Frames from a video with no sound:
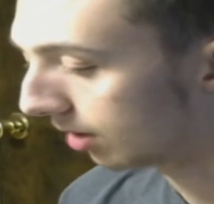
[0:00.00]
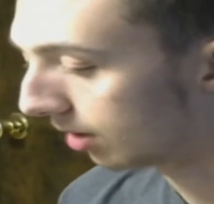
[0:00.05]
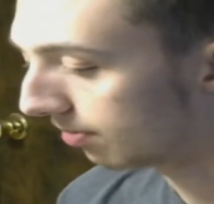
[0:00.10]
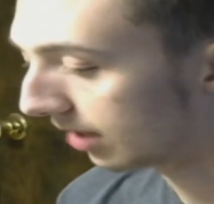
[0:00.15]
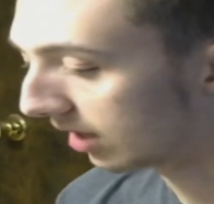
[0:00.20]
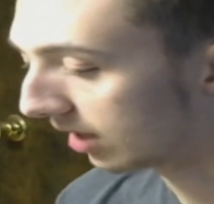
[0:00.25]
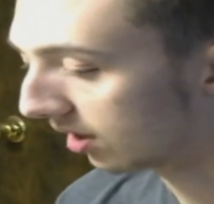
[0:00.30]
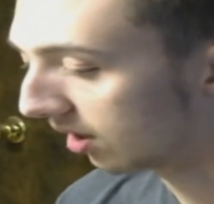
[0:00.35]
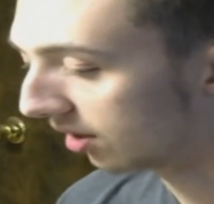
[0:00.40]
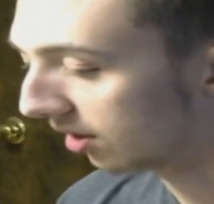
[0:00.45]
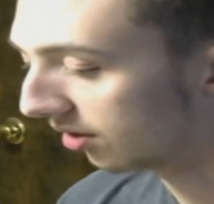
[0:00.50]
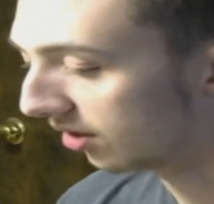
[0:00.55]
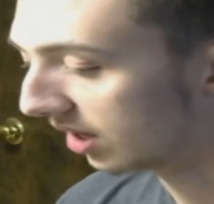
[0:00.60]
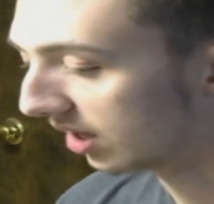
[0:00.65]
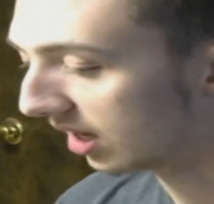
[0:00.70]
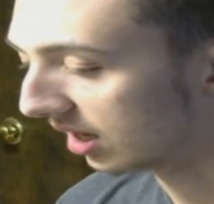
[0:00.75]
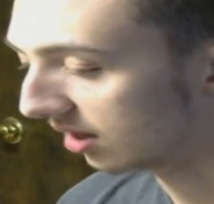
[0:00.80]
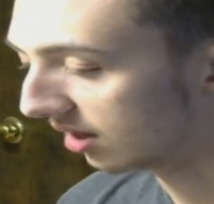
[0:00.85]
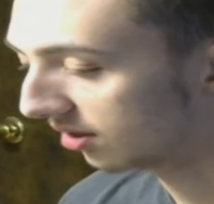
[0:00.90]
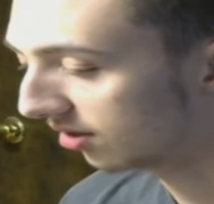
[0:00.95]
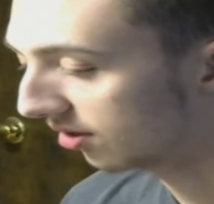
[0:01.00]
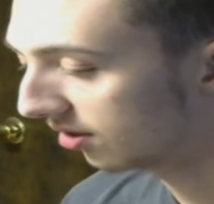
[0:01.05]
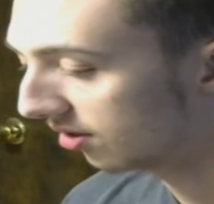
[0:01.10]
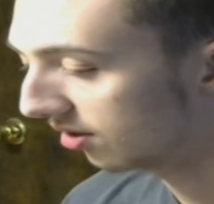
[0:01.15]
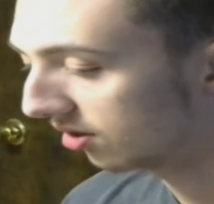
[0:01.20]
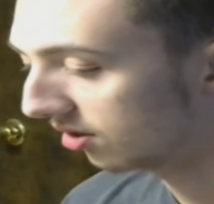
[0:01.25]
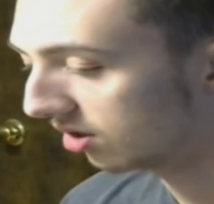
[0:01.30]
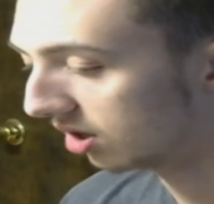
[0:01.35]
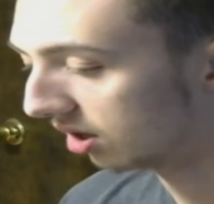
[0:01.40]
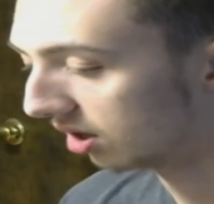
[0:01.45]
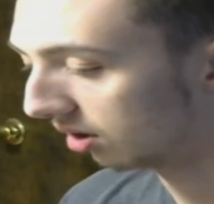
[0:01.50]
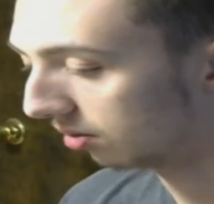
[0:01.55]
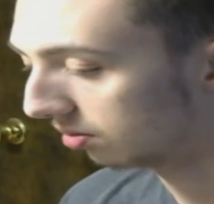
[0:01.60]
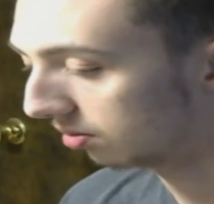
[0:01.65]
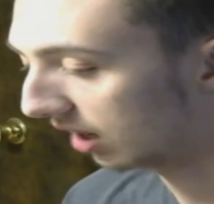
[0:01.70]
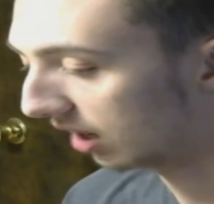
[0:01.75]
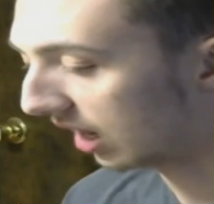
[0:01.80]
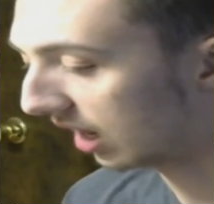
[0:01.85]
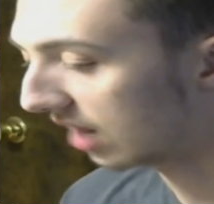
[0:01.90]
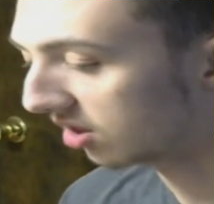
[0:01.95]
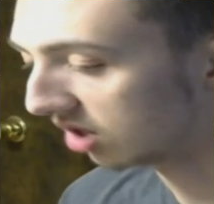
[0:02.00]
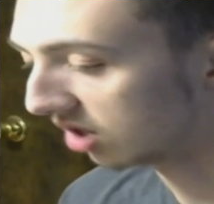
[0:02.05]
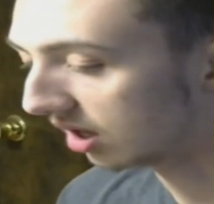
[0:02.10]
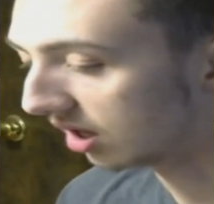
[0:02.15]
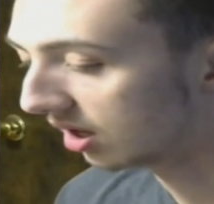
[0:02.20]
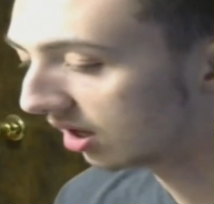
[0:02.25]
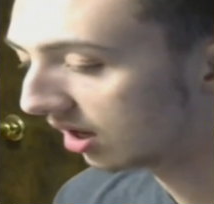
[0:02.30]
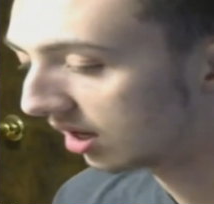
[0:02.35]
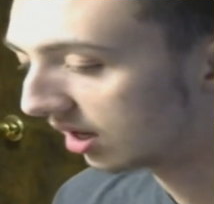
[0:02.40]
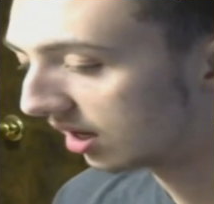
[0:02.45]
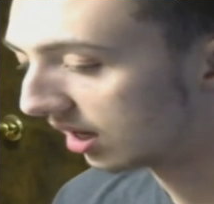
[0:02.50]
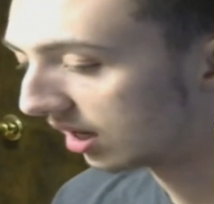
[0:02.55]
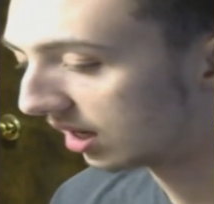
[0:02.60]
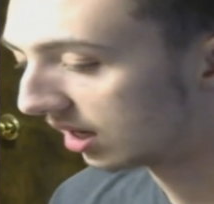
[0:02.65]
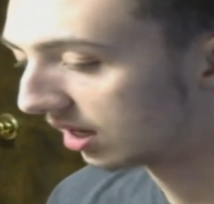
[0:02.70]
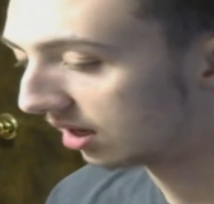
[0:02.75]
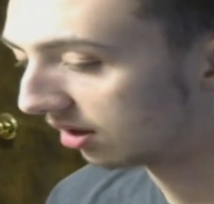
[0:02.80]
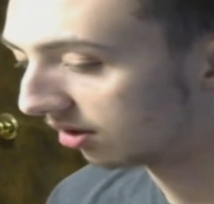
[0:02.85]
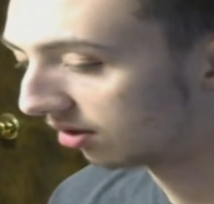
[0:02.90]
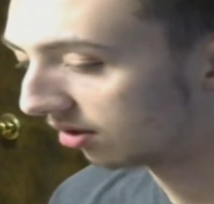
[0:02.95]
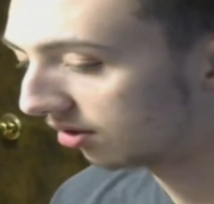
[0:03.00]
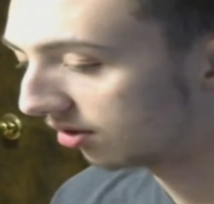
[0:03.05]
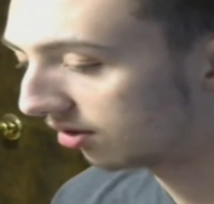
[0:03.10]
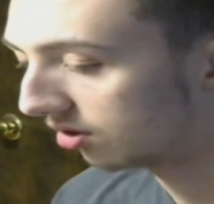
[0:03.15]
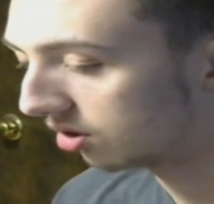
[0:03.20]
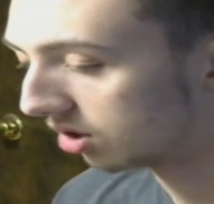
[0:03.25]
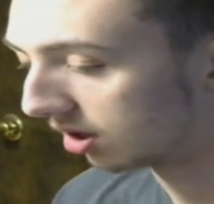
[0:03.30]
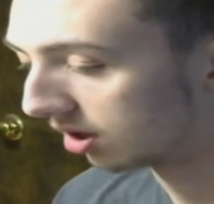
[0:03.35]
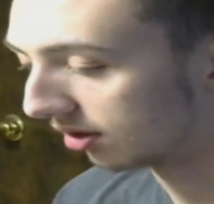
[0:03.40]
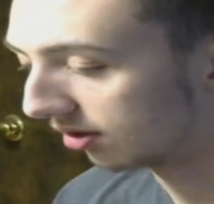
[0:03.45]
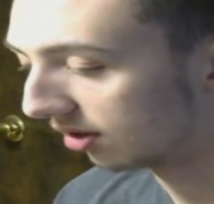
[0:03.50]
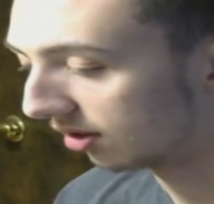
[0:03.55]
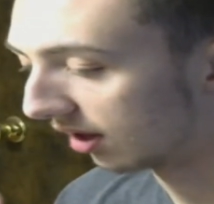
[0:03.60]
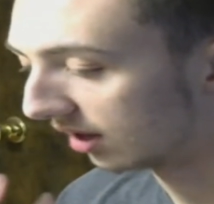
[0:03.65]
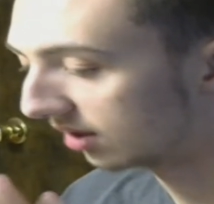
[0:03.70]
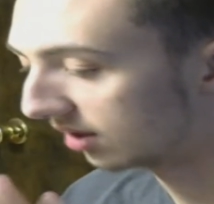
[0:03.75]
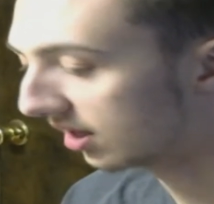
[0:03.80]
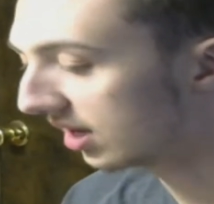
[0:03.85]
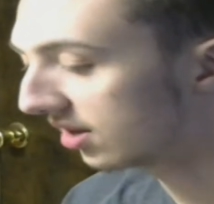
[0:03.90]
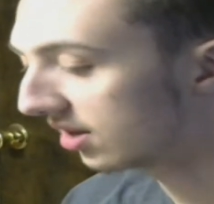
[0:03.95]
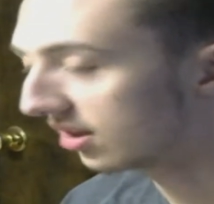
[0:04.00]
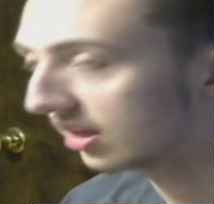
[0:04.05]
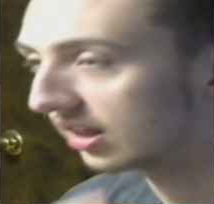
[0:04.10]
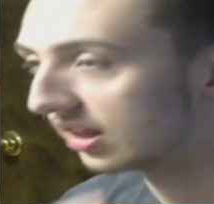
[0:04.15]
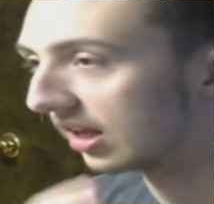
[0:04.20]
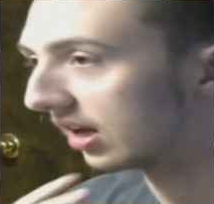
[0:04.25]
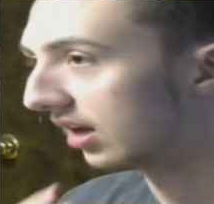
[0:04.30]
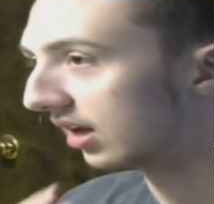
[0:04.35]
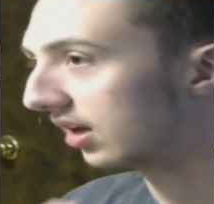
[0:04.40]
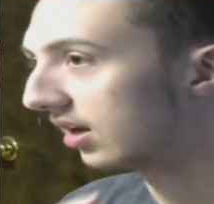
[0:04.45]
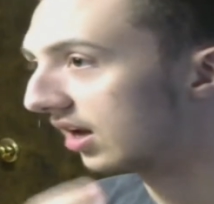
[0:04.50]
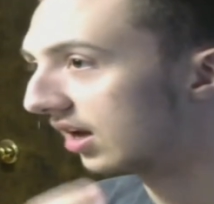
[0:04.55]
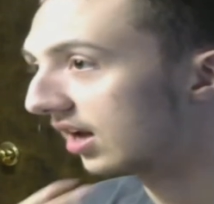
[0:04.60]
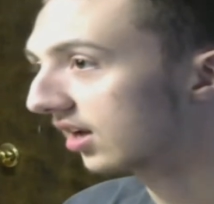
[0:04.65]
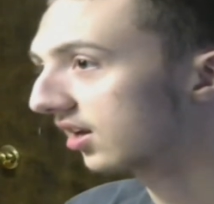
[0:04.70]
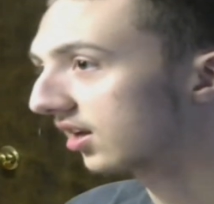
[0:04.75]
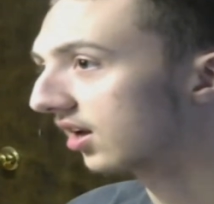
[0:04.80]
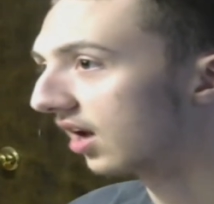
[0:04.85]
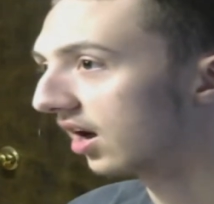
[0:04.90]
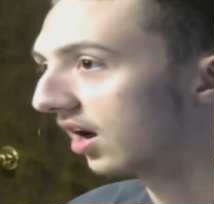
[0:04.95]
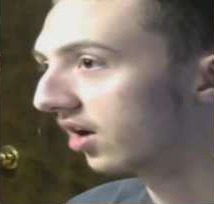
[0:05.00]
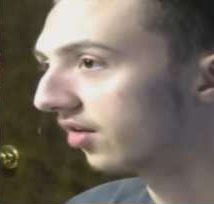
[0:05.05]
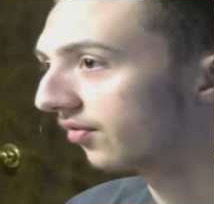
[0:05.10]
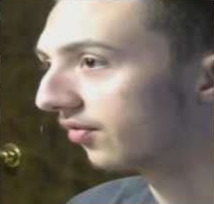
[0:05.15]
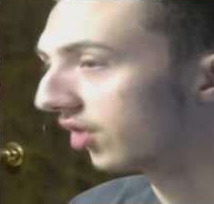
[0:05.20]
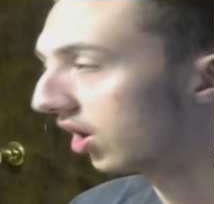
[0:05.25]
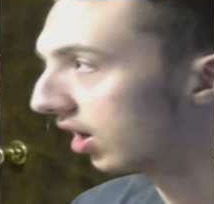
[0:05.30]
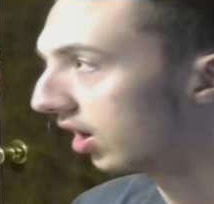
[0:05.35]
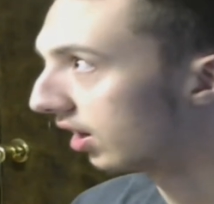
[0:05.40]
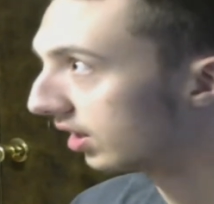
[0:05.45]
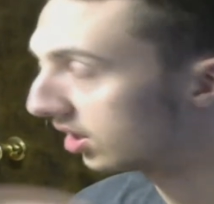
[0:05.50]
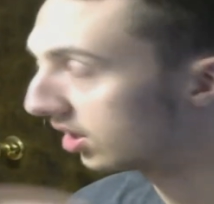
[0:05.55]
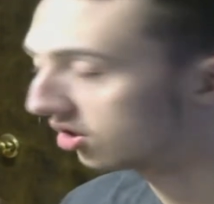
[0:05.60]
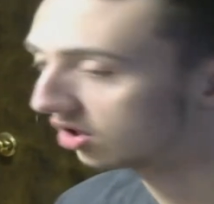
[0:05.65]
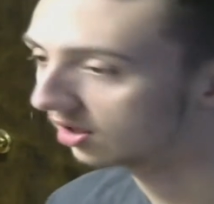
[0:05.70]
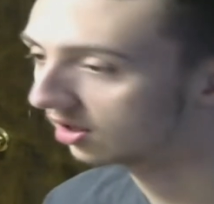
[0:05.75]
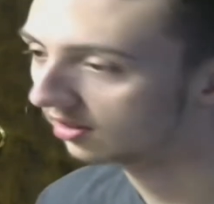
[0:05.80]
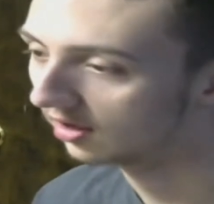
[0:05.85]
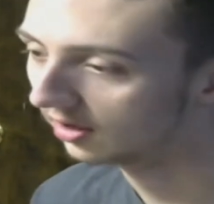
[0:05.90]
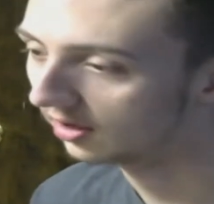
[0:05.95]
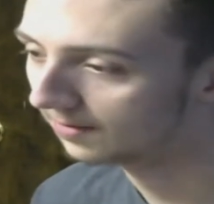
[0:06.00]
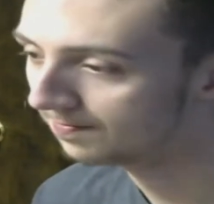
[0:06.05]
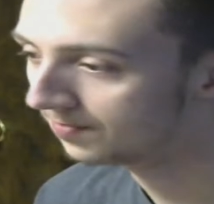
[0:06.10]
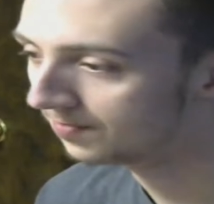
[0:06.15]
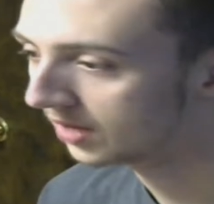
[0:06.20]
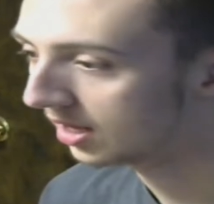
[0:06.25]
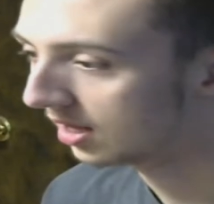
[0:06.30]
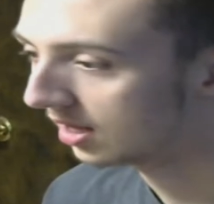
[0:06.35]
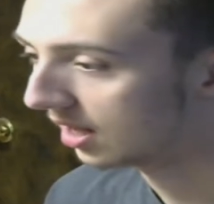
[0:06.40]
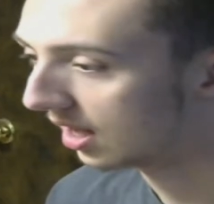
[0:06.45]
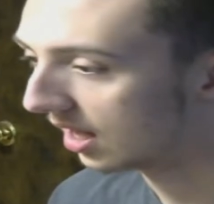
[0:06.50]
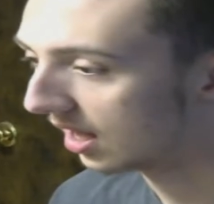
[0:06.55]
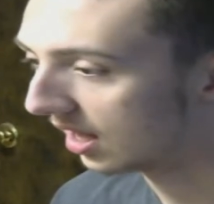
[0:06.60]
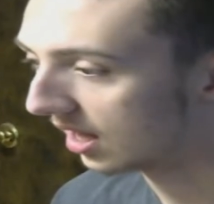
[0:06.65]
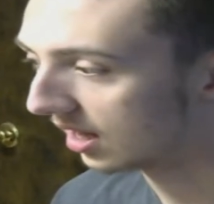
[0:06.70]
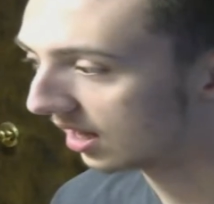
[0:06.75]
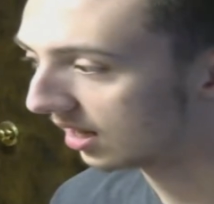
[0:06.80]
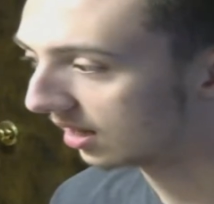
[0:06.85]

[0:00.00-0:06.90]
because it's, you know, Takachi is just like teasing the heck out of Nishikita. And